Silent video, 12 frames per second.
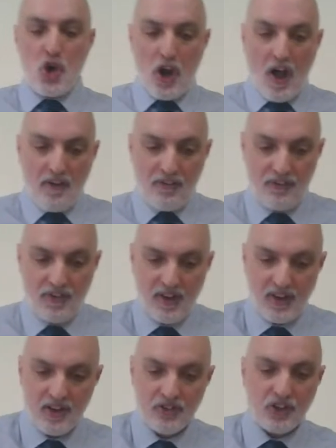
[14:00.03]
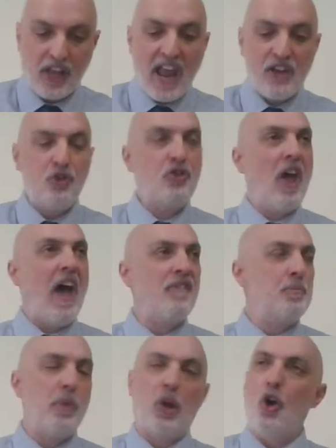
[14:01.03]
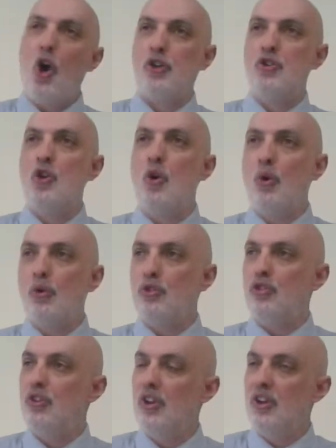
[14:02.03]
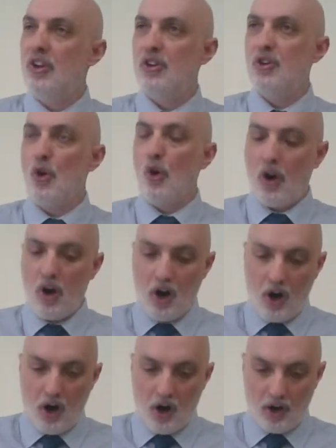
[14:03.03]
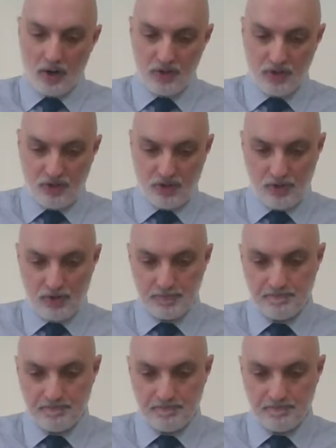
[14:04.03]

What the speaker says: enough to get you to heaven, but God knows your hearts.